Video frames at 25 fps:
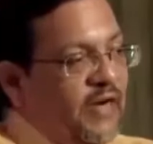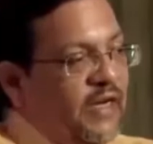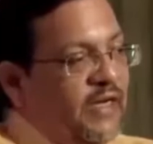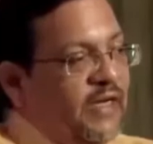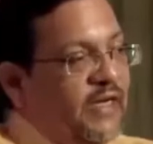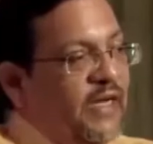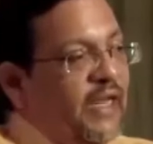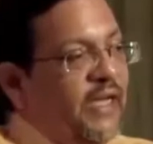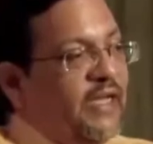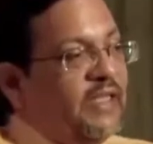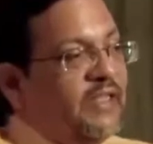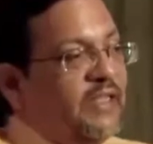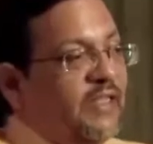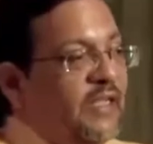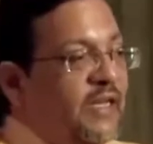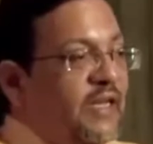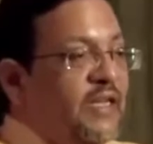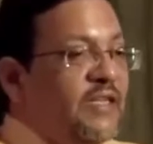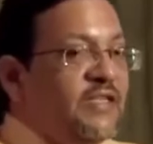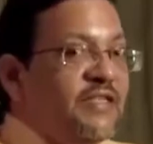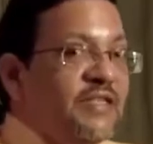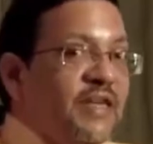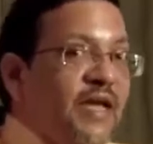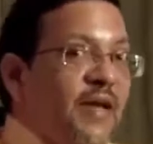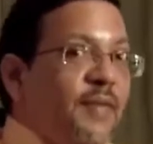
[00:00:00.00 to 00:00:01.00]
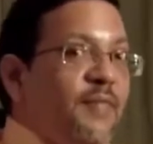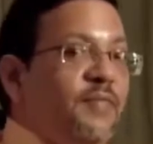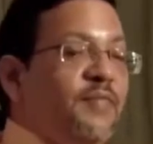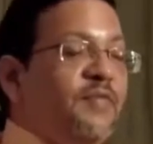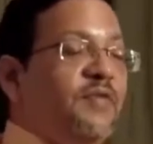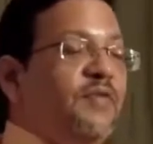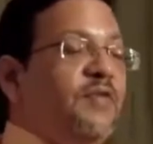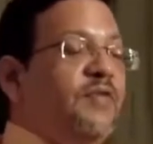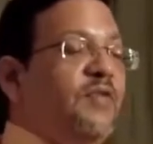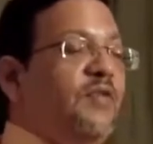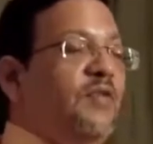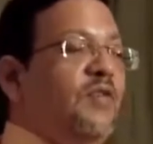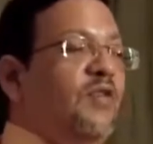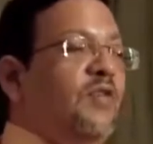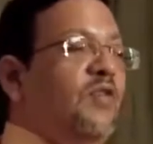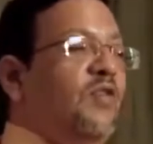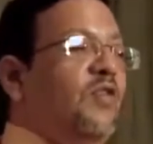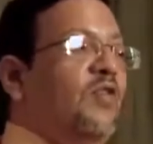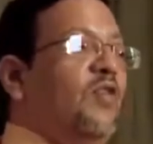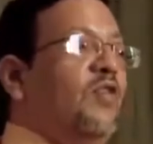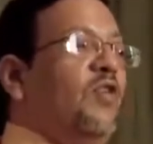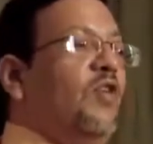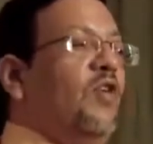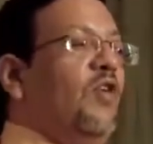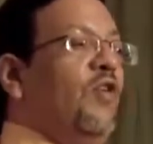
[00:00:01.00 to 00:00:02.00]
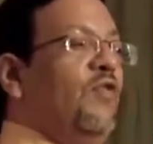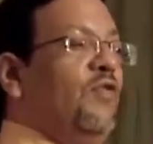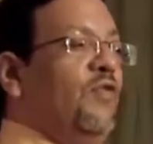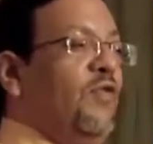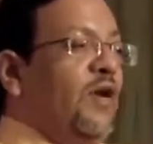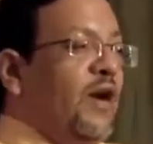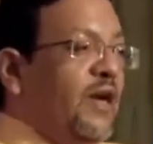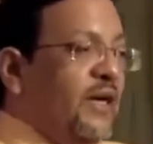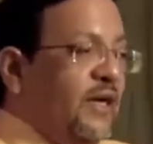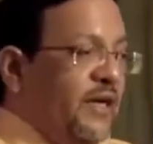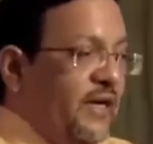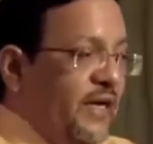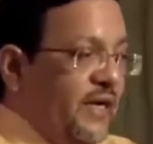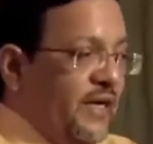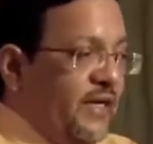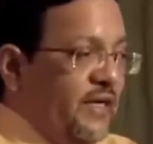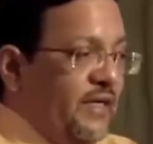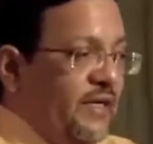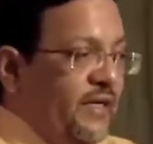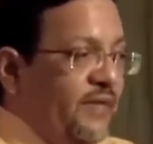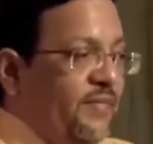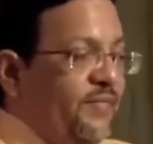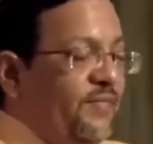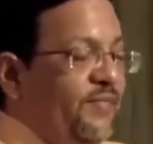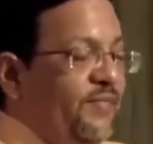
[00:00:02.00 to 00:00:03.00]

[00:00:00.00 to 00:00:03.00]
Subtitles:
I take 3 steps of 100.